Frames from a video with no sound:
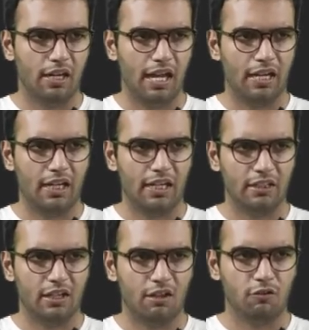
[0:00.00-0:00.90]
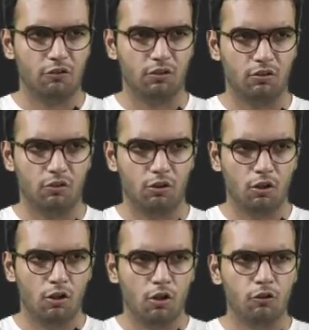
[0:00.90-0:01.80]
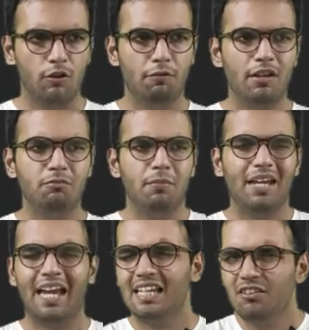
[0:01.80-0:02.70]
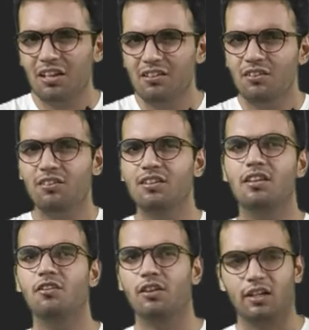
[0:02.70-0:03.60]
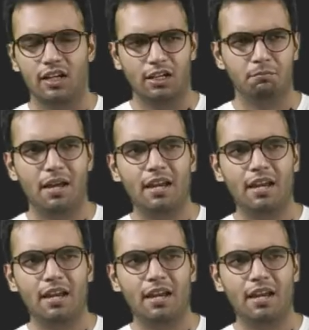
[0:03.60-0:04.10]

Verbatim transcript: and I connect a resistance. So if I make any changes in the circuit,